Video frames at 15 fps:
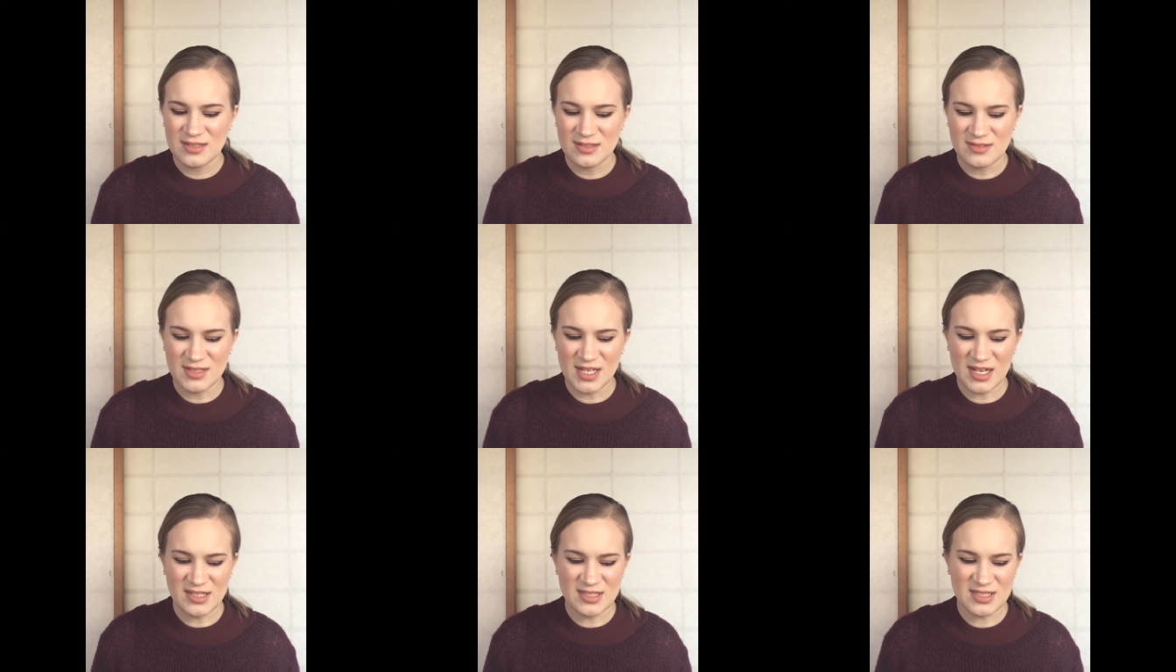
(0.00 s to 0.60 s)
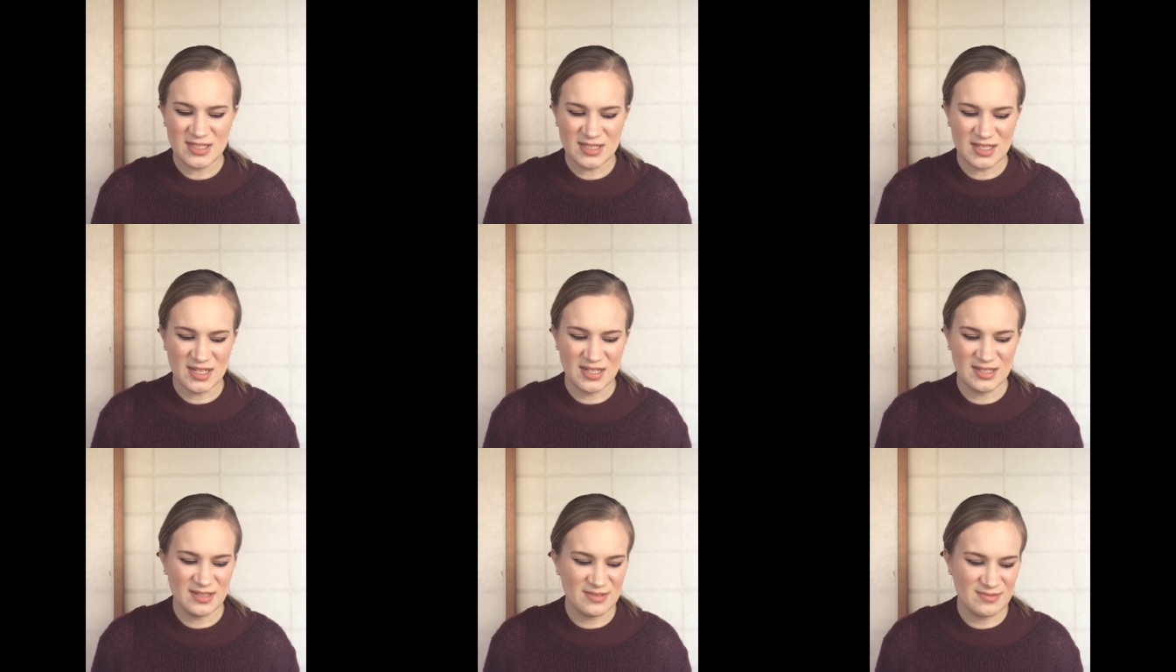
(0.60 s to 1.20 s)
The idea
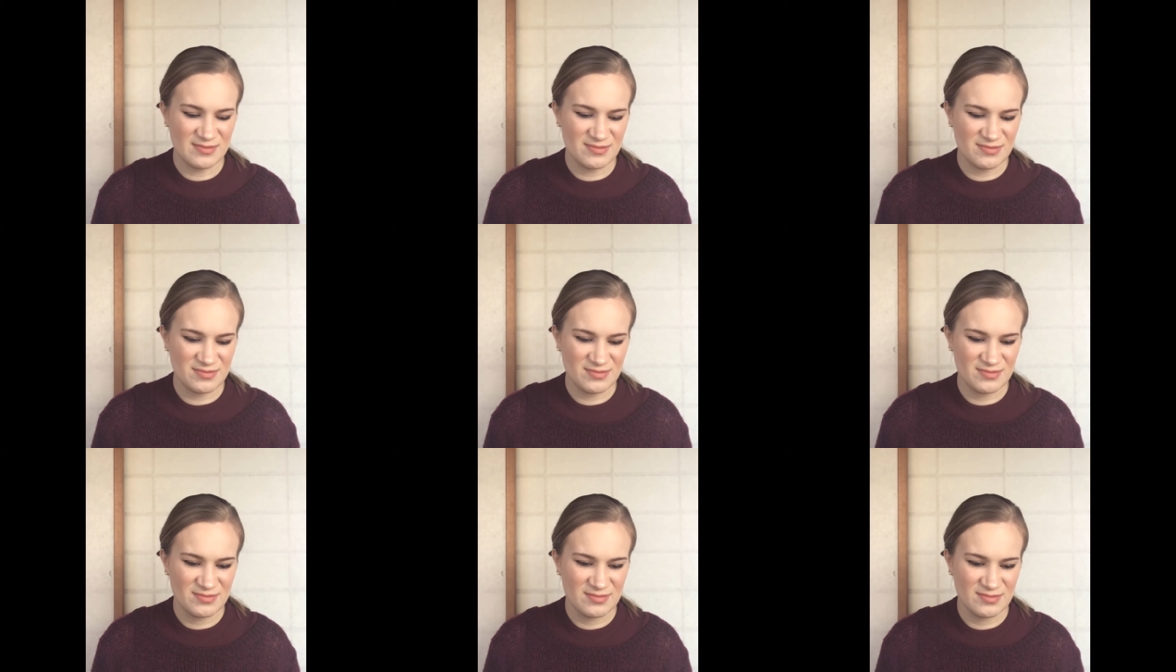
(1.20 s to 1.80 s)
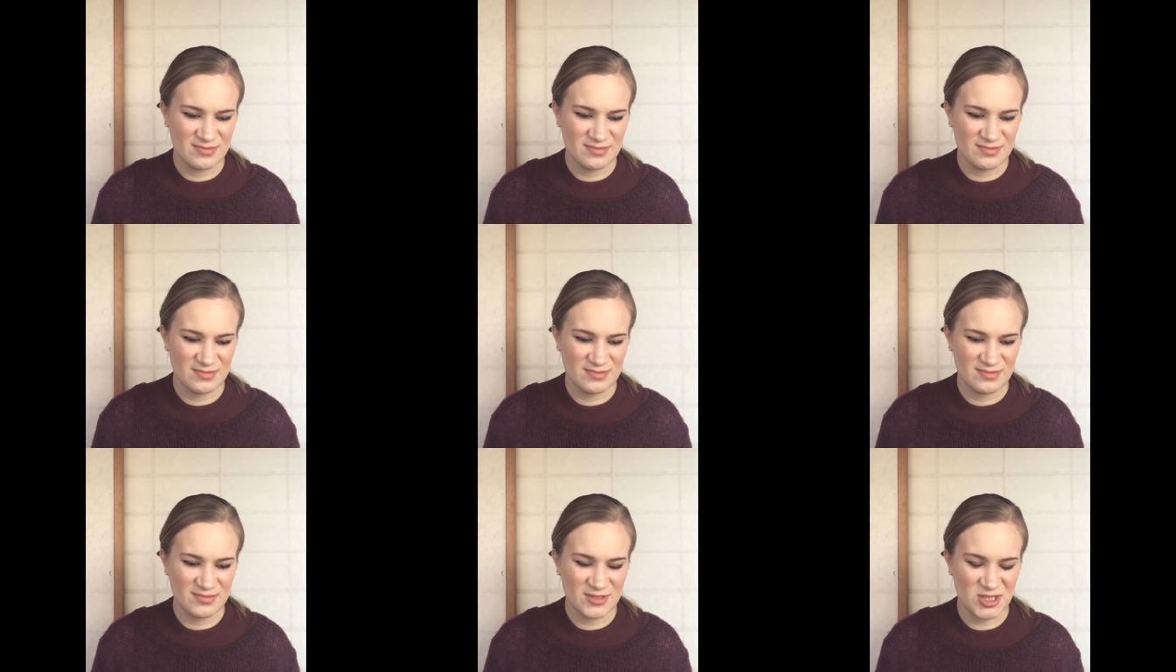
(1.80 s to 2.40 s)
kind of
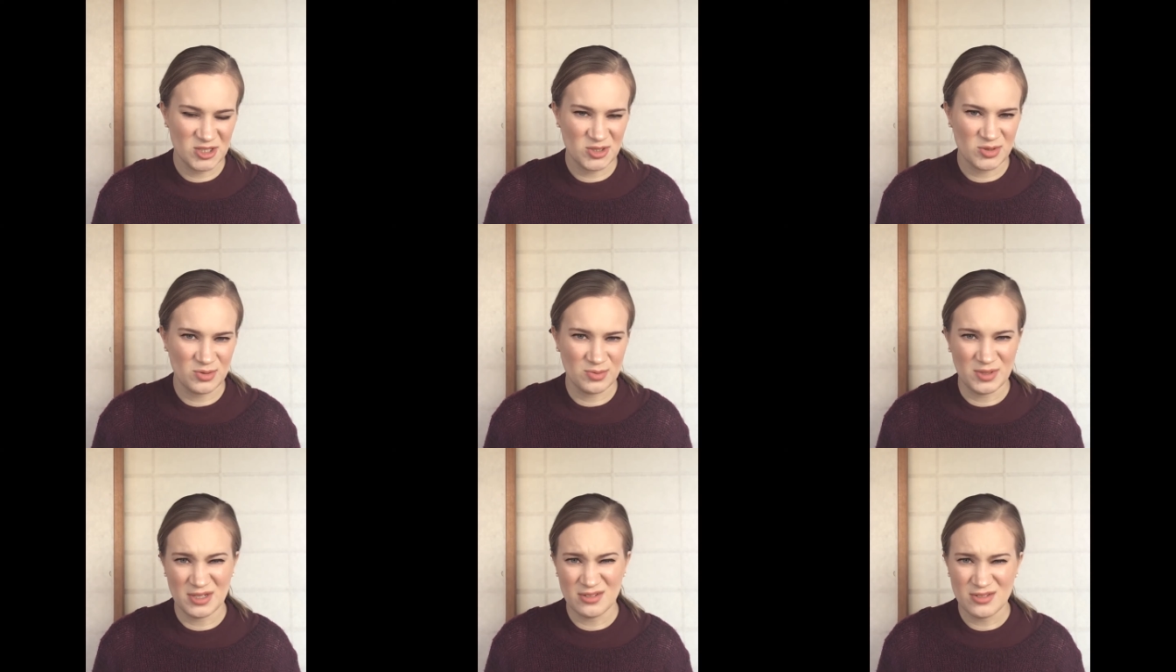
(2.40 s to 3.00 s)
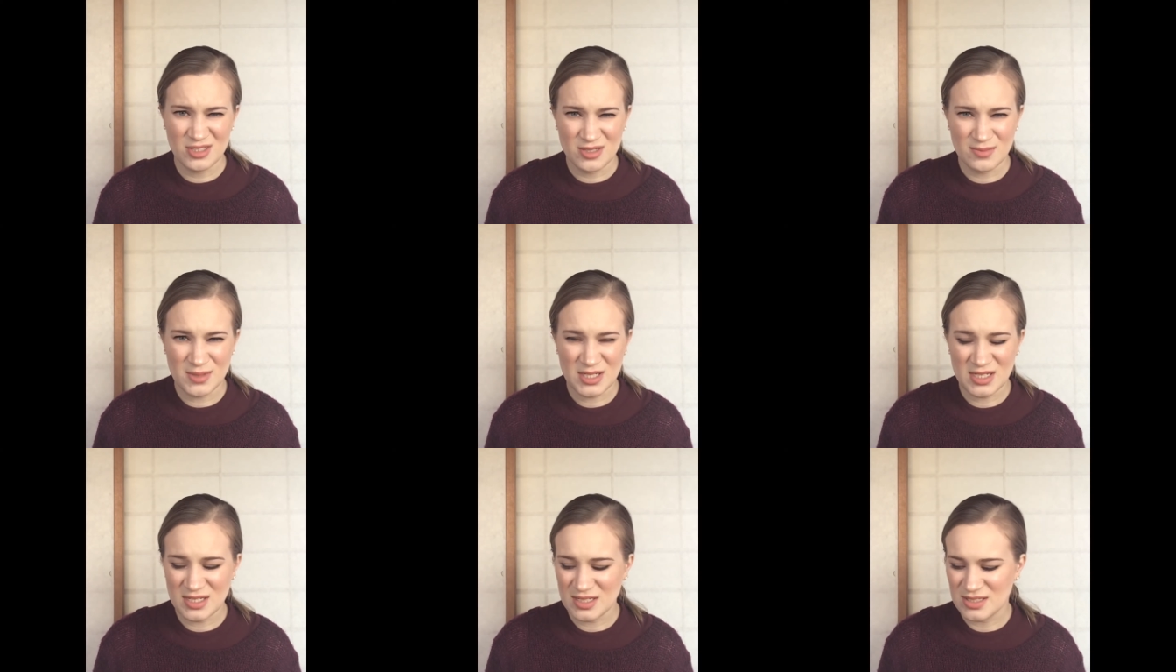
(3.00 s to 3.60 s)
is weird to me,